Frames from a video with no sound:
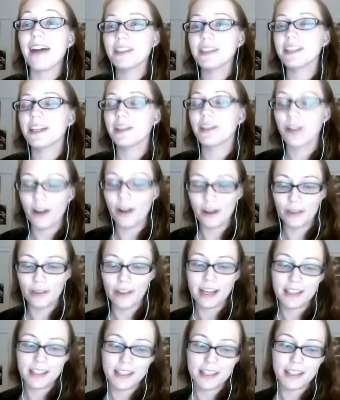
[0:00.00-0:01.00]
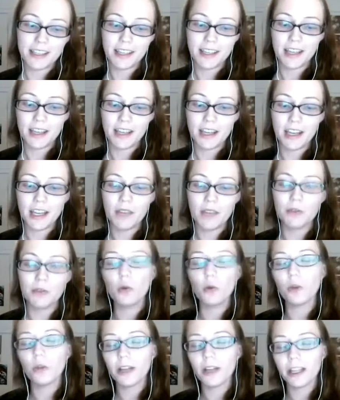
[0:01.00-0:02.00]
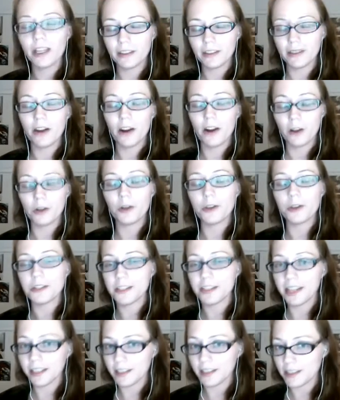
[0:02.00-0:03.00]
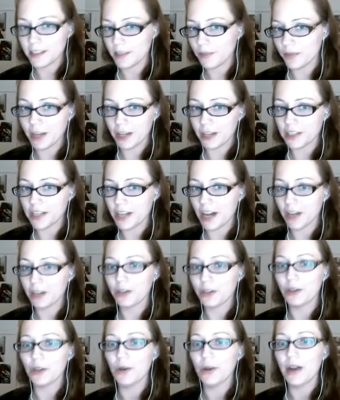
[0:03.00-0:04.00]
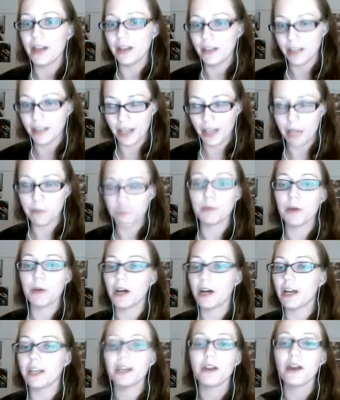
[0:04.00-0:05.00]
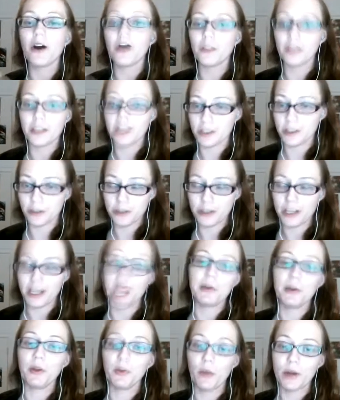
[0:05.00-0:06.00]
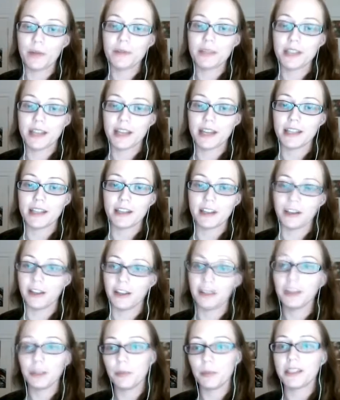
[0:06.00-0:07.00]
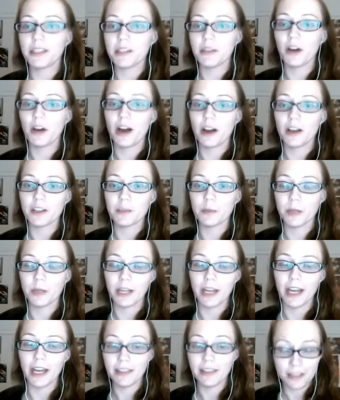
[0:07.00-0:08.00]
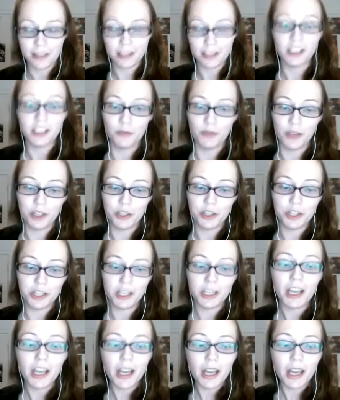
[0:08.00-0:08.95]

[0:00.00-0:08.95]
said all that, if you look at the articles like the stuff on Kotaku and GameSpot and all these entertainment websites that are like the best of cosplay at this convention,